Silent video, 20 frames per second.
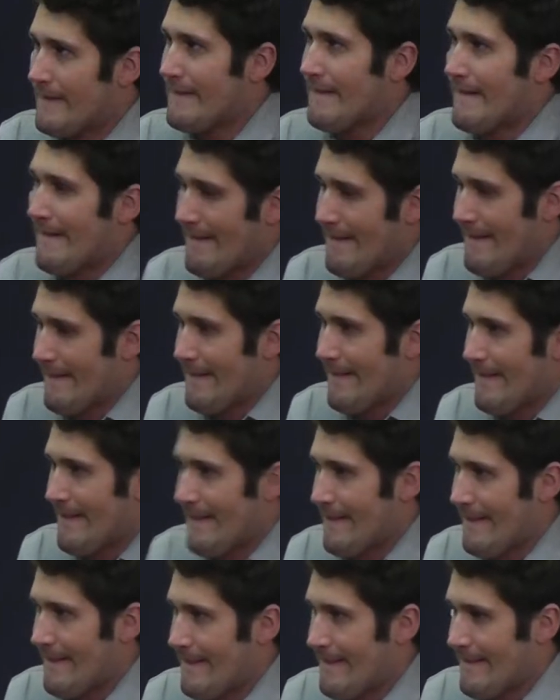how would you
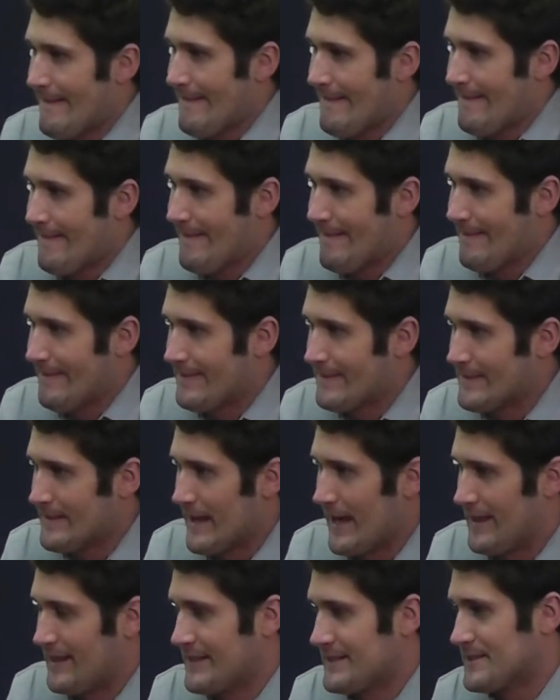characterize it?
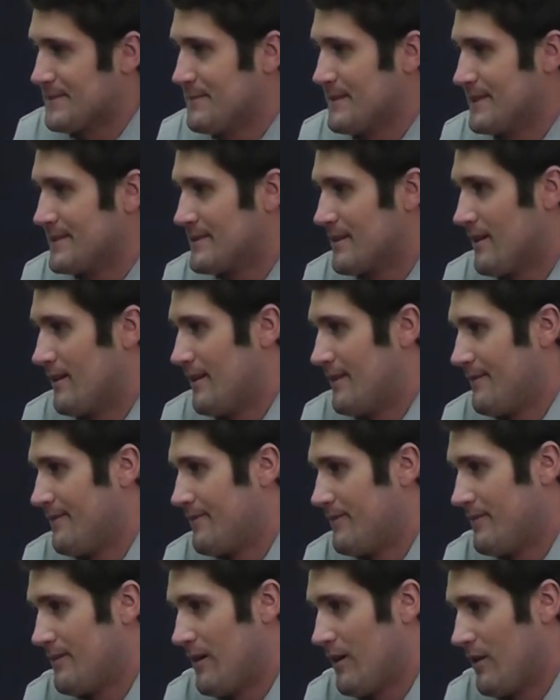I think it's going to be a tough,
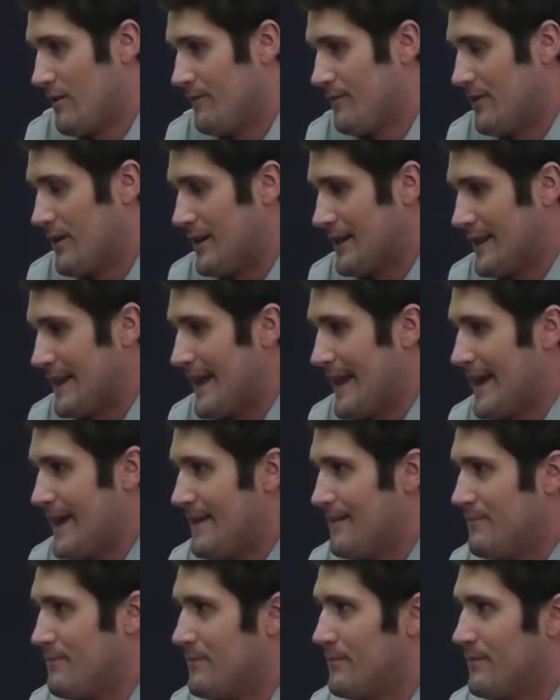hard-fought
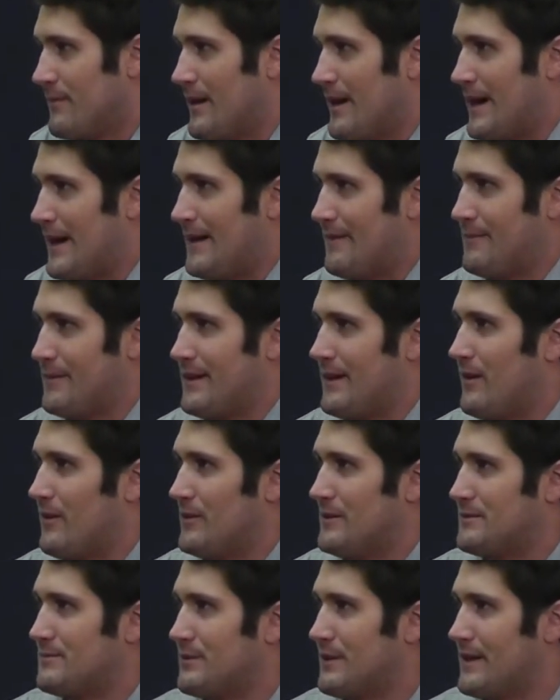game. Um, they
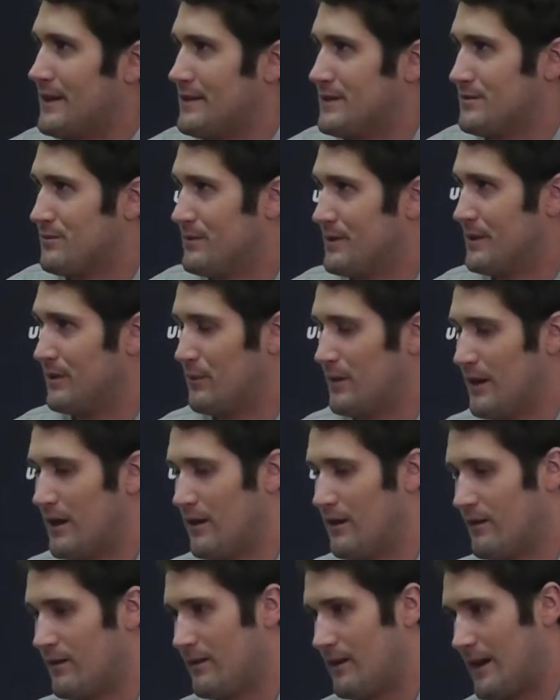always play us really
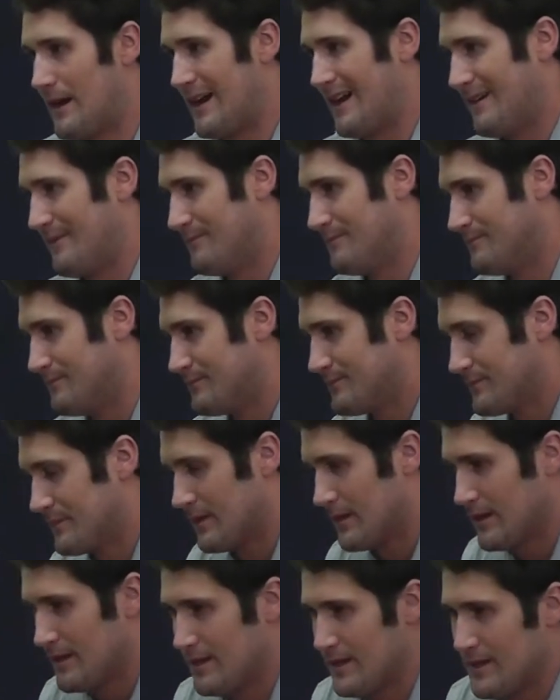well. Um,
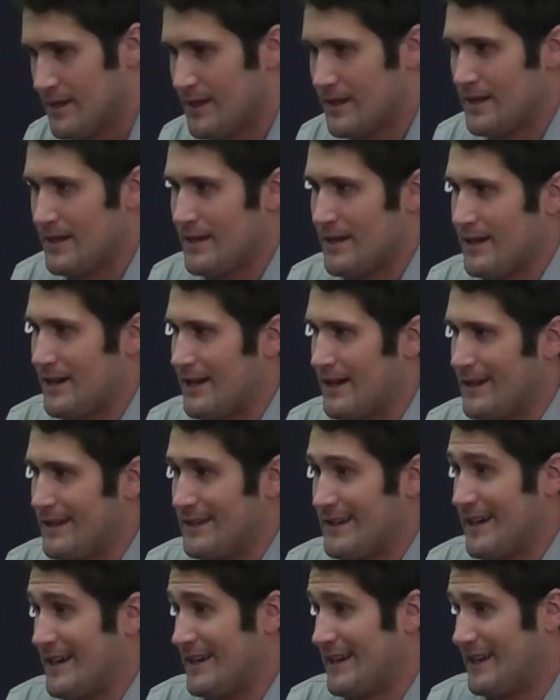uh,
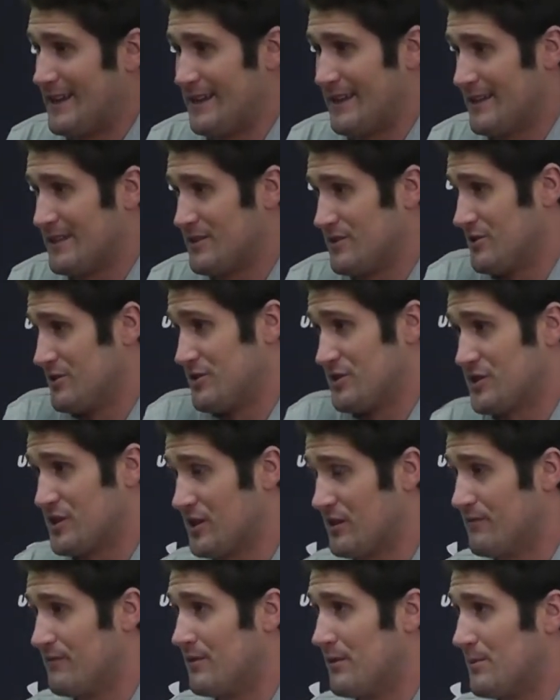yeah, and I think they're just a
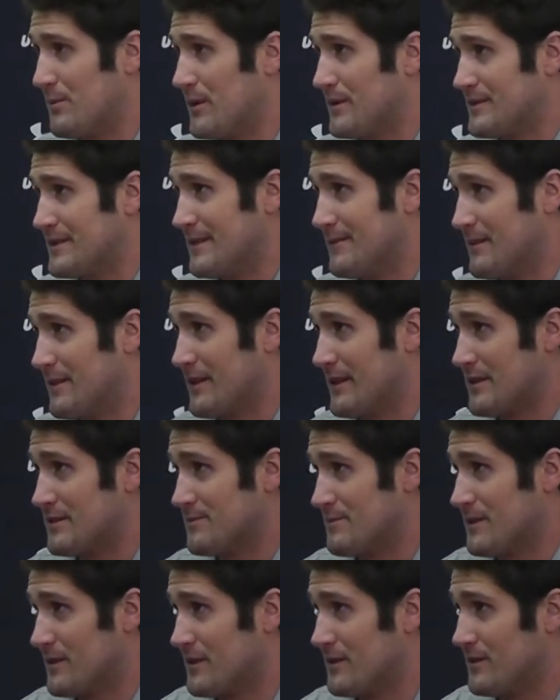good football team. I think it's a
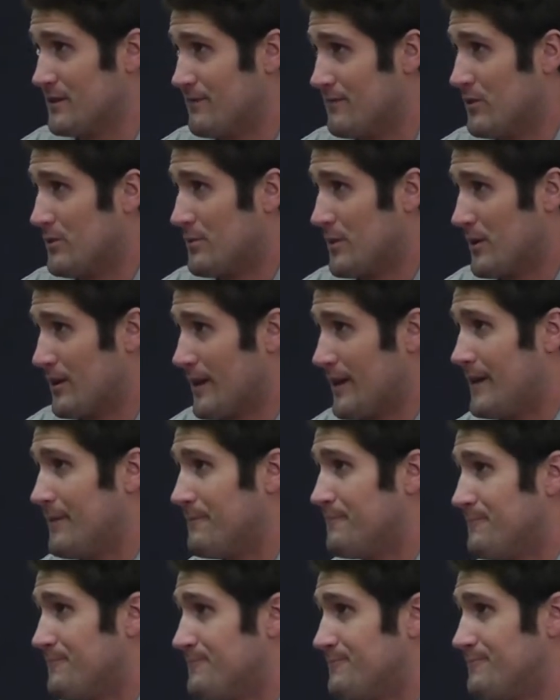pretty good football game.